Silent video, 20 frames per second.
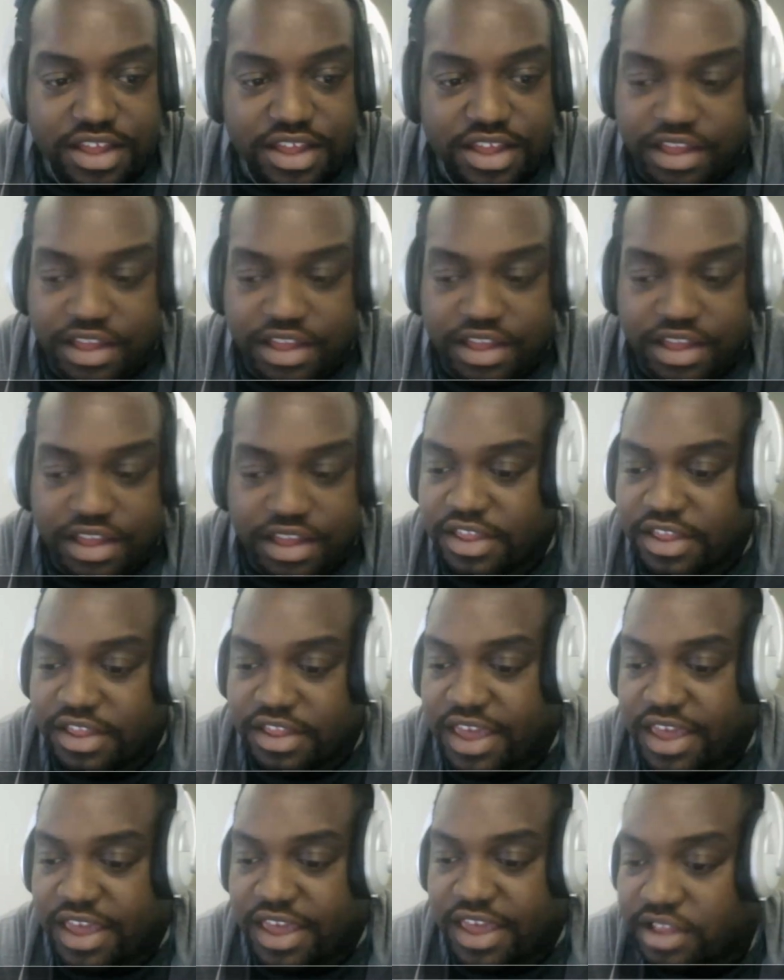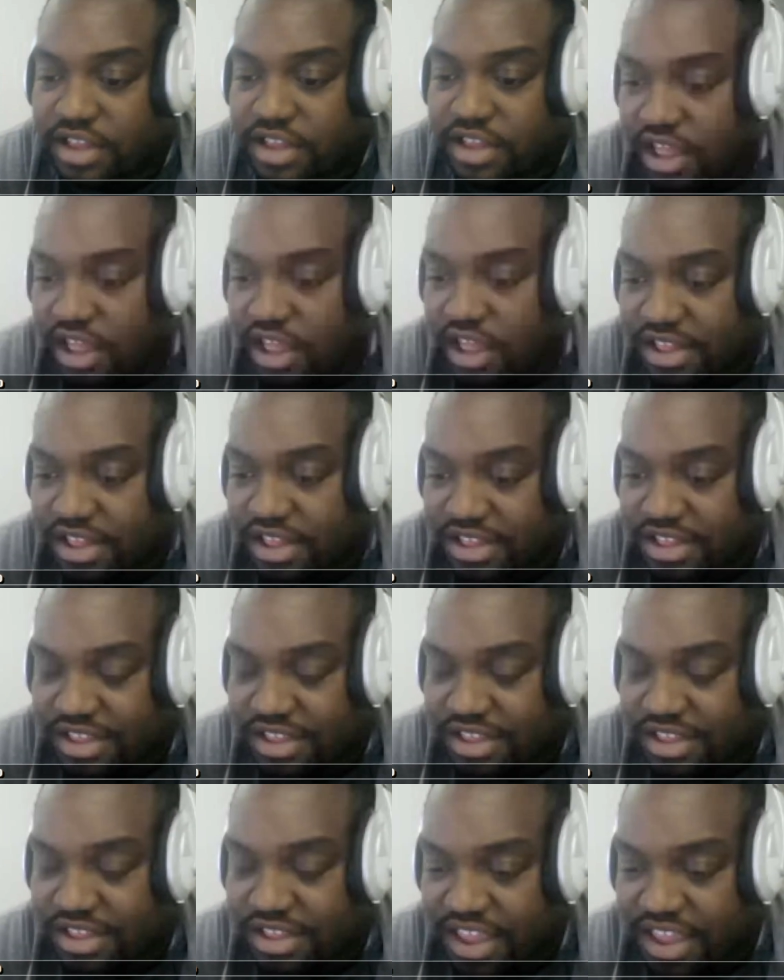The moderator. Yeah.
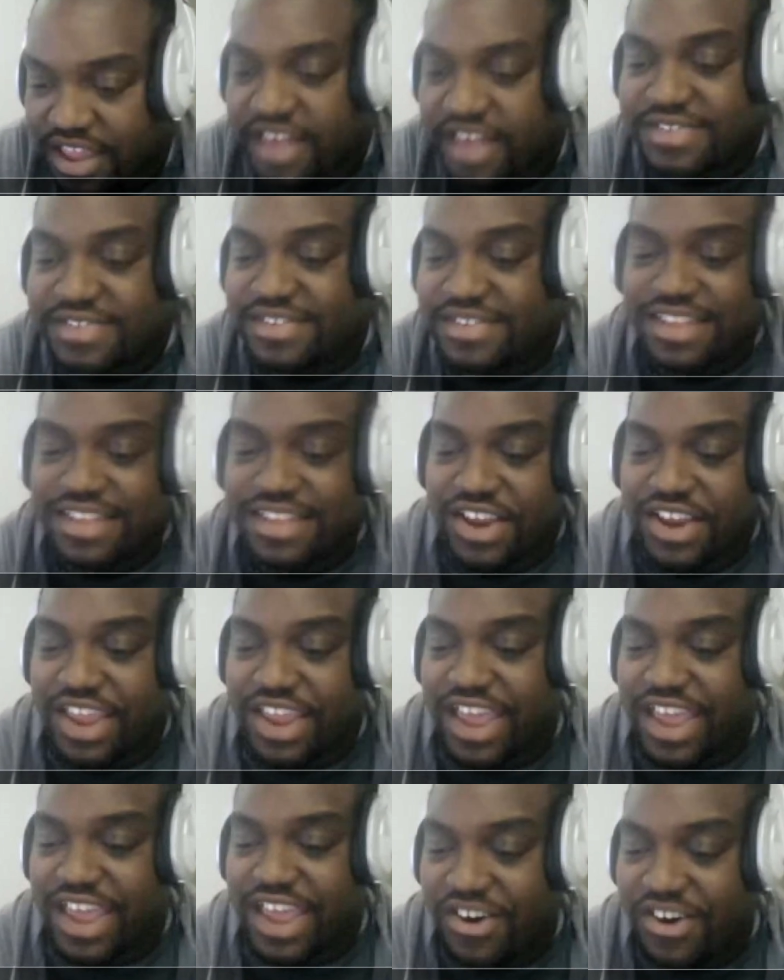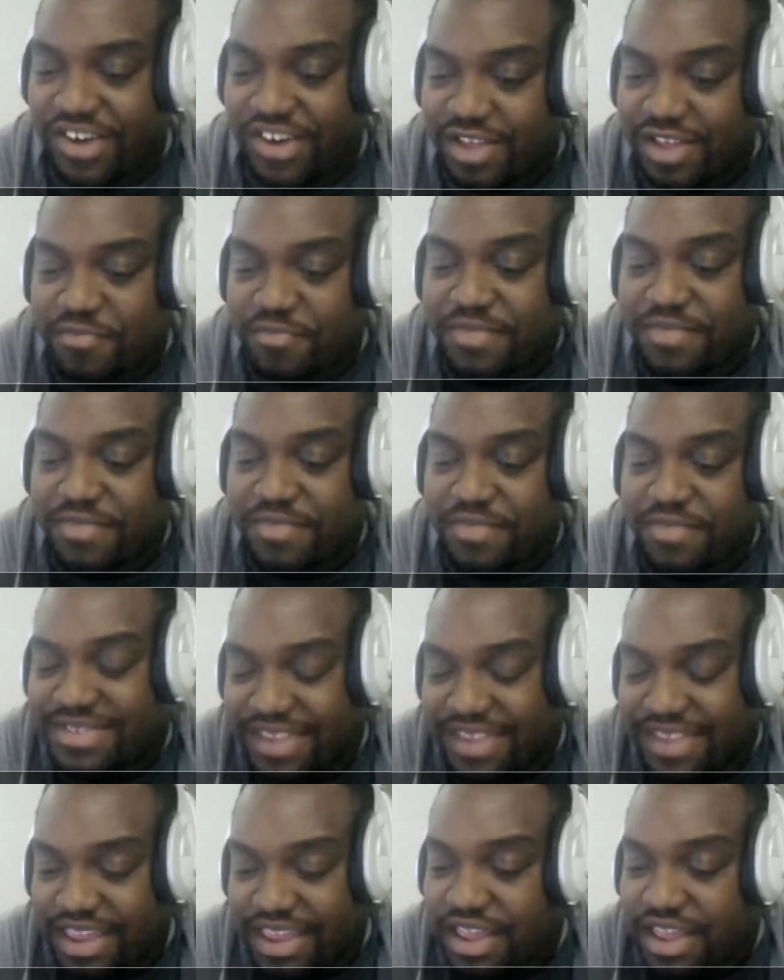Yes, there we go. See?
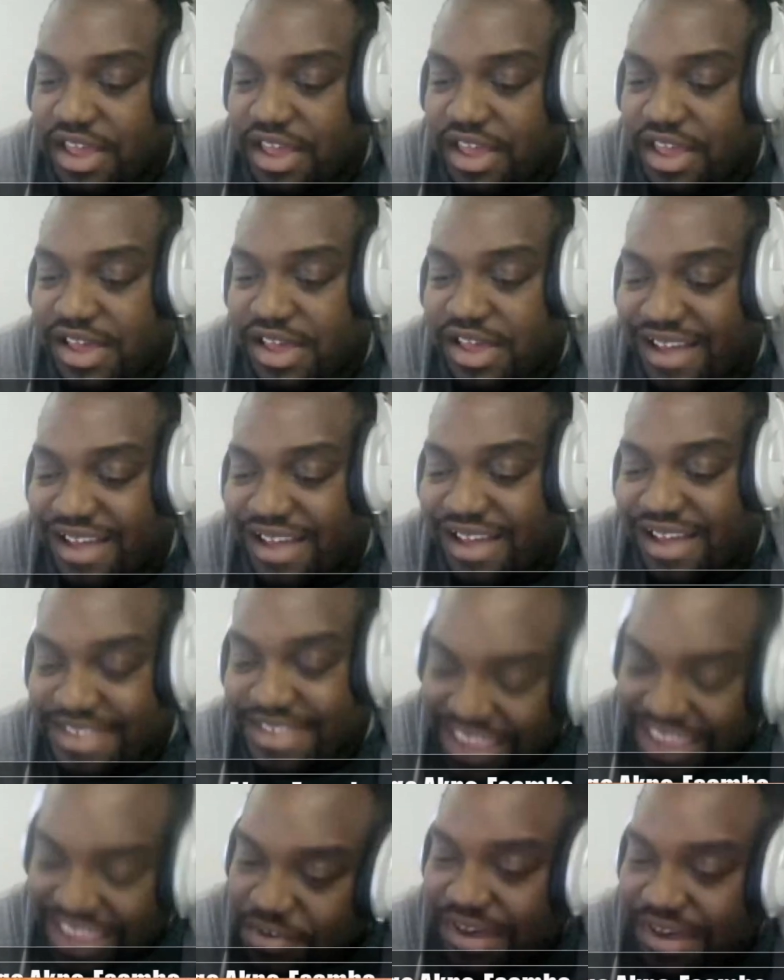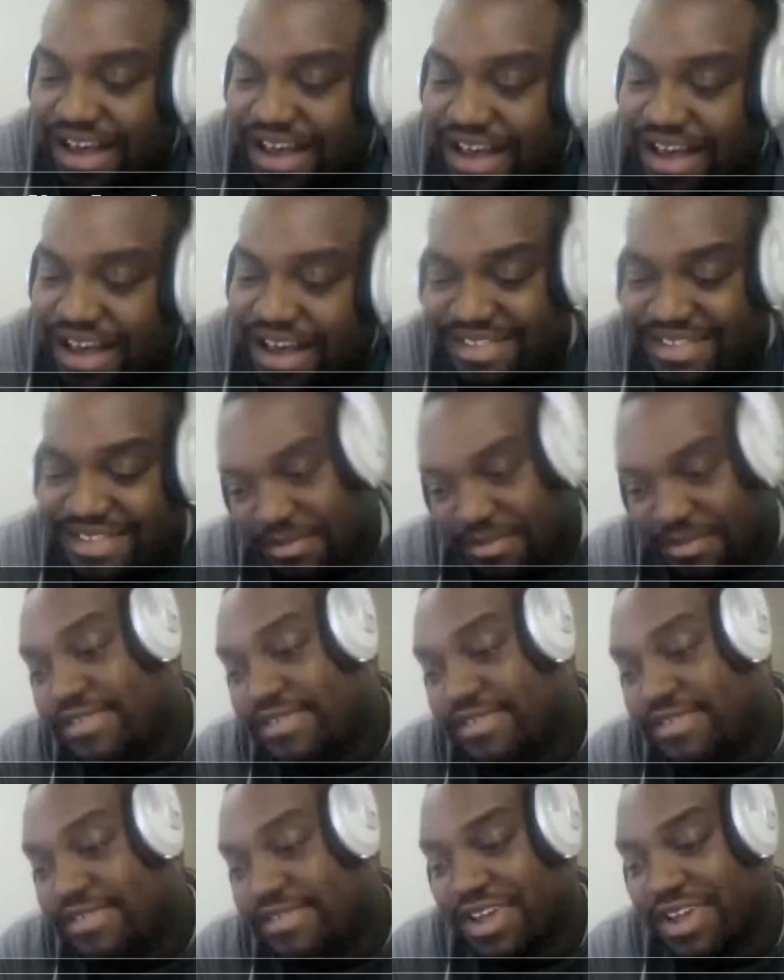A team of awesomeness.
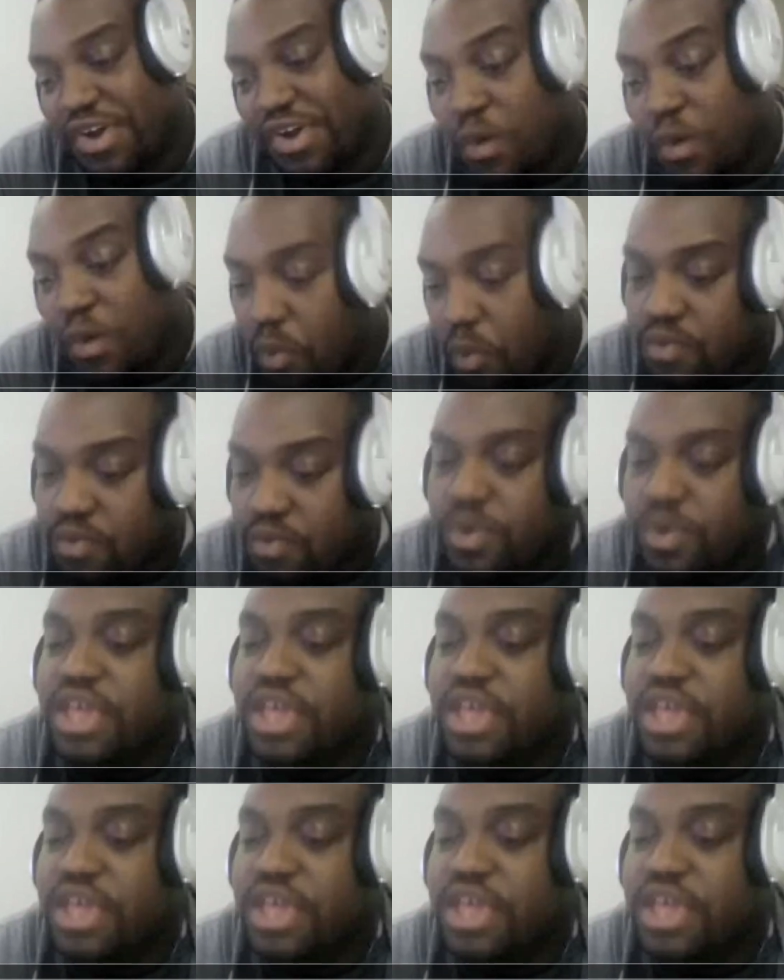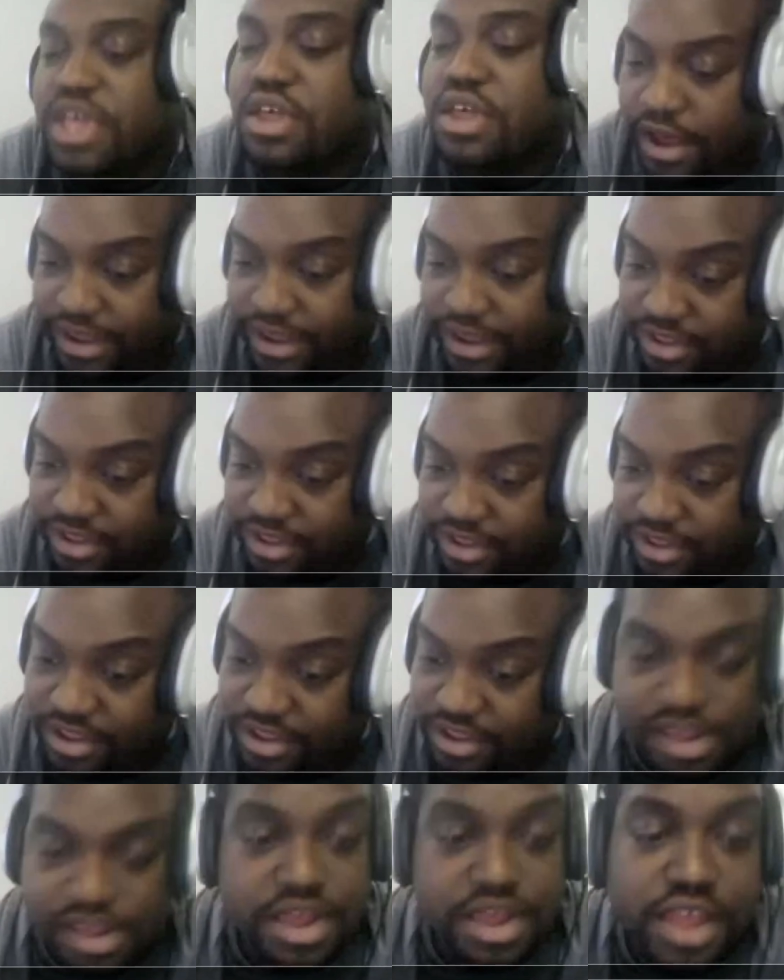When we combine.
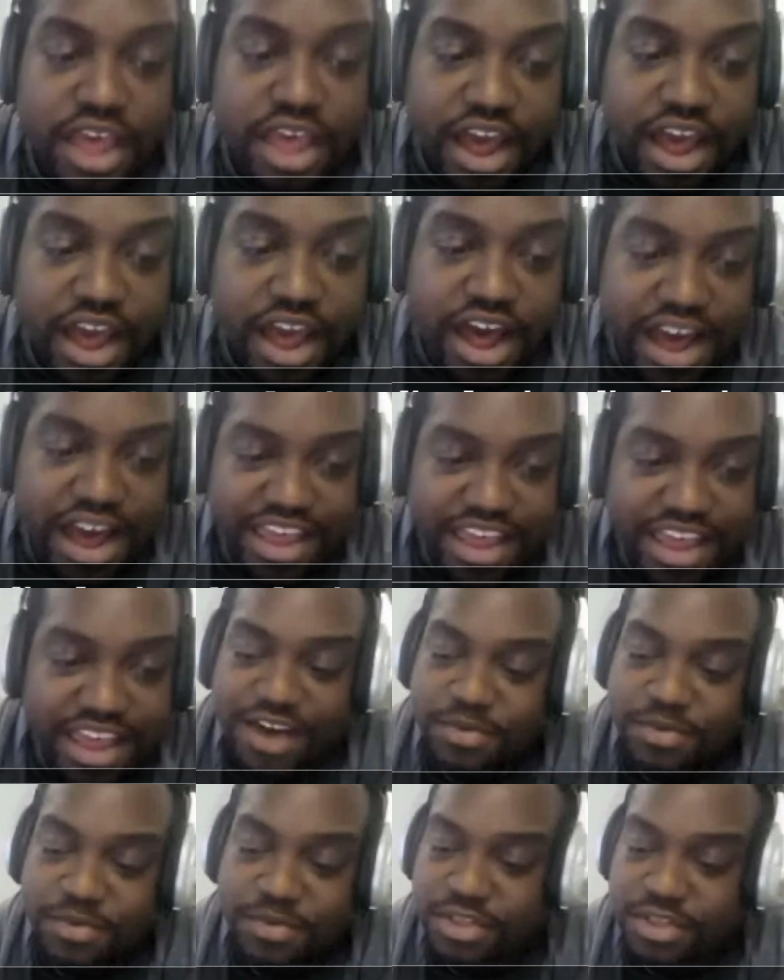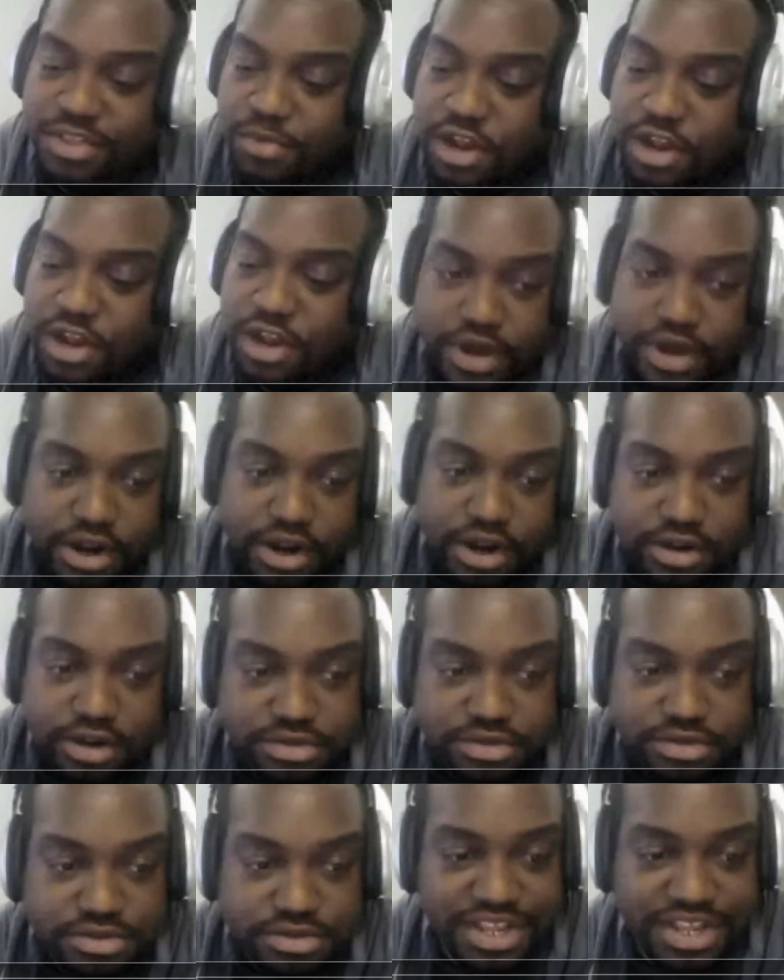Uh, yeah, I'll be the moderator. we
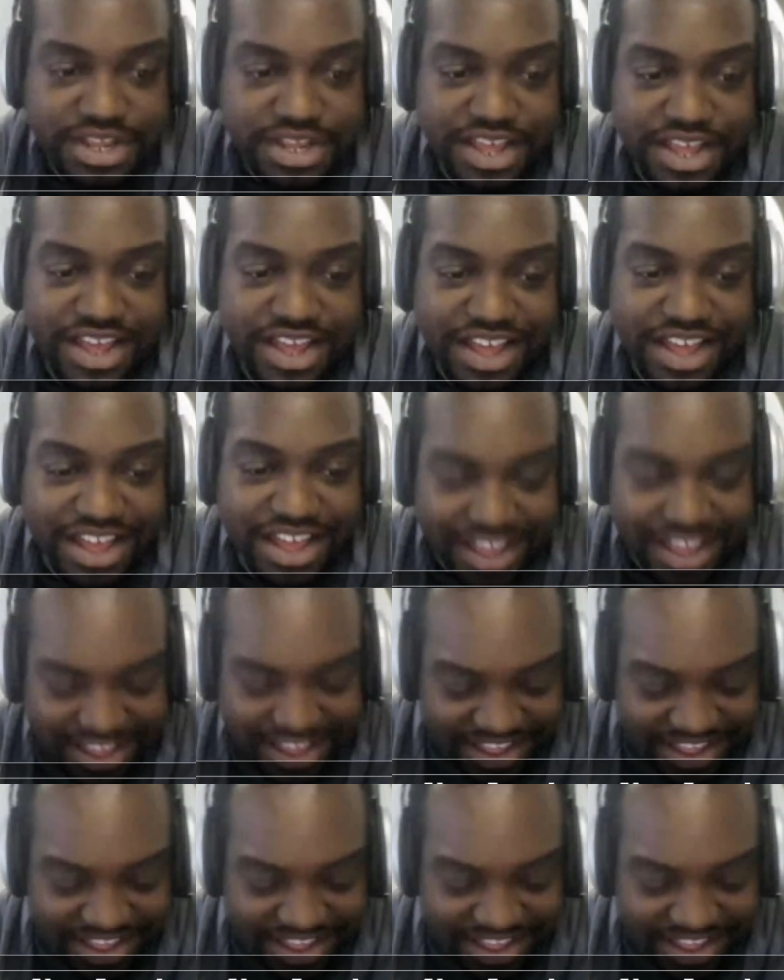become the movie minute?